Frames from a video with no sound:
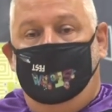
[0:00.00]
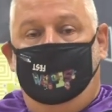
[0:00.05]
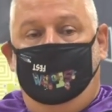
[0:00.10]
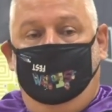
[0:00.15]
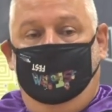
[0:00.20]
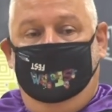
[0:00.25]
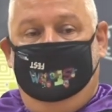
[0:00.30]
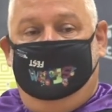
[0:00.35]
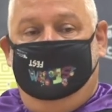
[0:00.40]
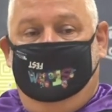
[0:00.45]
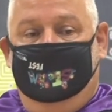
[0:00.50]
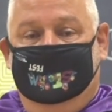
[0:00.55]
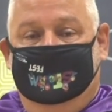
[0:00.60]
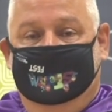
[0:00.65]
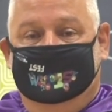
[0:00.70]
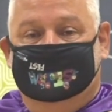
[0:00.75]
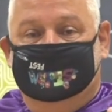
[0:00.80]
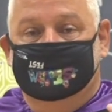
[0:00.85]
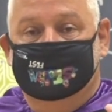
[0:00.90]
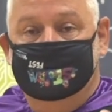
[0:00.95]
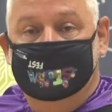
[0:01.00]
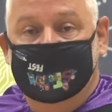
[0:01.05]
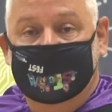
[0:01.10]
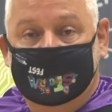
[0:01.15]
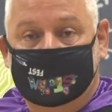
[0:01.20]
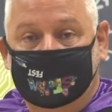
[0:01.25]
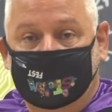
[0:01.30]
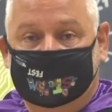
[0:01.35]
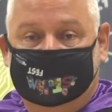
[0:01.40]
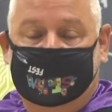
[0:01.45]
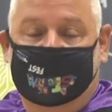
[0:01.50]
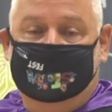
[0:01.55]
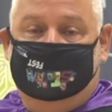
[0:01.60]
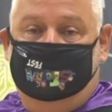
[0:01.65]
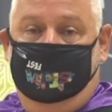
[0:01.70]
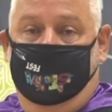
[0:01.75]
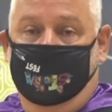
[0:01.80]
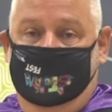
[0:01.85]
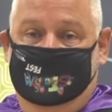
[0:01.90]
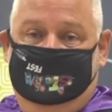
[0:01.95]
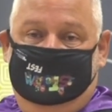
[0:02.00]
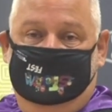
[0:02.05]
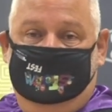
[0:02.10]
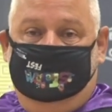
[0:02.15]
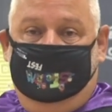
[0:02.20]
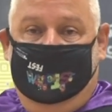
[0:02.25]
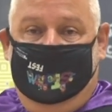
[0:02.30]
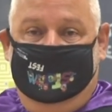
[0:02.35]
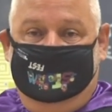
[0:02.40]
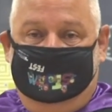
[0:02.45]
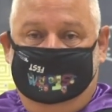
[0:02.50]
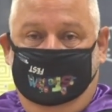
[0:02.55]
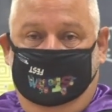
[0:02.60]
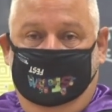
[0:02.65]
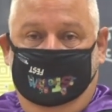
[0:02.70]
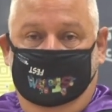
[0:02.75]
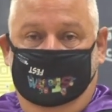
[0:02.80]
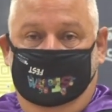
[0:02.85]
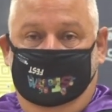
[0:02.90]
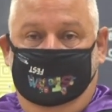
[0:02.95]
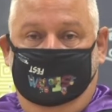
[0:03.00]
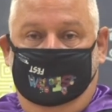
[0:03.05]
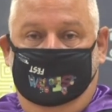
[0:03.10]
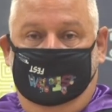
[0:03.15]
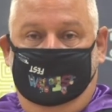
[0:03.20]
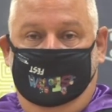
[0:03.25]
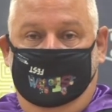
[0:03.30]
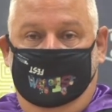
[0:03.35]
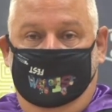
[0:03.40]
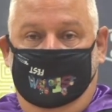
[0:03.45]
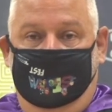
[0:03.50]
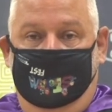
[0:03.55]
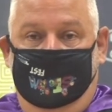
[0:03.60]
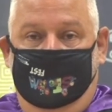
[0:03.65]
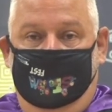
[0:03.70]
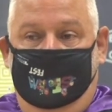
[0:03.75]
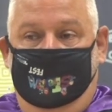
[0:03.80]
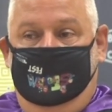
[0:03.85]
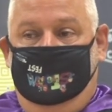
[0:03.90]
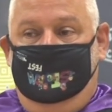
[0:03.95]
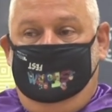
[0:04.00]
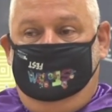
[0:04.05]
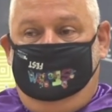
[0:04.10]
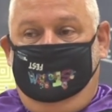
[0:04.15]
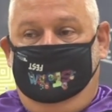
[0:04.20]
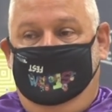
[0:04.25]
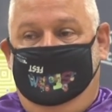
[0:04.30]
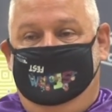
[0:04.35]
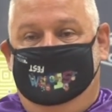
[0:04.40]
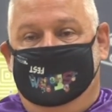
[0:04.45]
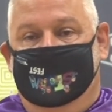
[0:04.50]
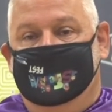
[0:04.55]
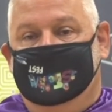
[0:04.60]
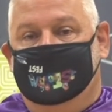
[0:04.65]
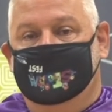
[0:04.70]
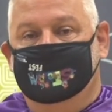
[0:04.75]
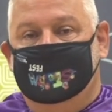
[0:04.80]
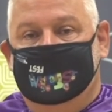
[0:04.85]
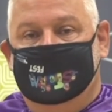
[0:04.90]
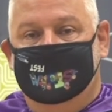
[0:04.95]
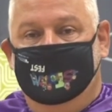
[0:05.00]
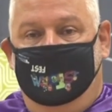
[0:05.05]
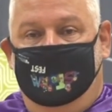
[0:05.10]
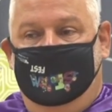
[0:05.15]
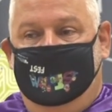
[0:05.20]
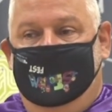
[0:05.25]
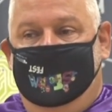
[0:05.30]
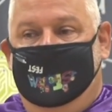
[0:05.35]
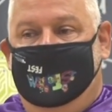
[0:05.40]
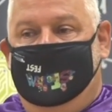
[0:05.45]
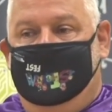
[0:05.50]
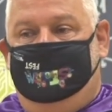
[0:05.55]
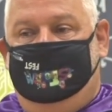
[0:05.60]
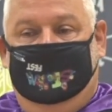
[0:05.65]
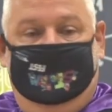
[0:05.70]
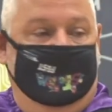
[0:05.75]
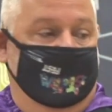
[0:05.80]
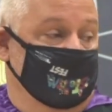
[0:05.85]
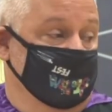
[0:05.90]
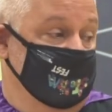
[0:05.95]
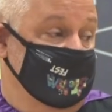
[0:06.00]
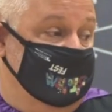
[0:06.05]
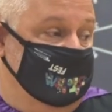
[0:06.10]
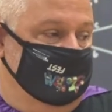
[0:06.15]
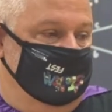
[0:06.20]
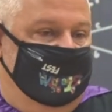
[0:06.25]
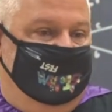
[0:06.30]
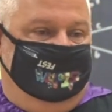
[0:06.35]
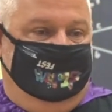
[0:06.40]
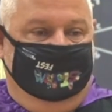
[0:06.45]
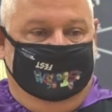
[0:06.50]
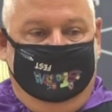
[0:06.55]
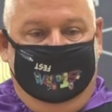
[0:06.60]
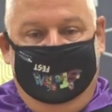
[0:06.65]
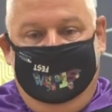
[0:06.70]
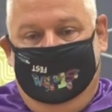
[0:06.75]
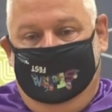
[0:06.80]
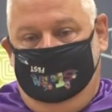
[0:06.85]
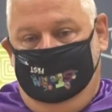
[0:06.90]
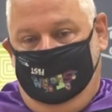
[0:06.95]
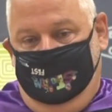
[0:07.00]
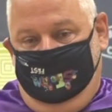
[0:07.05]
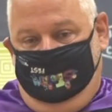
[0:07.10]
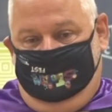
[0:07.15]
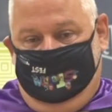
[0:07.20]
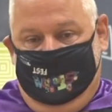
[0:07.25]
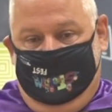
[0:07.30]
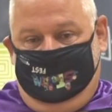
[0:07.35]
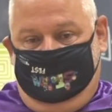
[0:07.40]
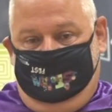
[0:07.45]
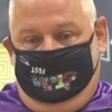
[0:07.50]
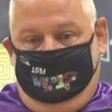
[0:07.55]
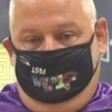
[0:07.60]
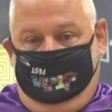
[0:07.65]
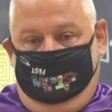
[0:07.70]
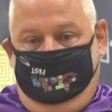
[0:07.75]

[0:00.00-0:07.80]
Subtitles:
with as minimal touch points as possible so that they can be gone and happy and we can make the line move faster.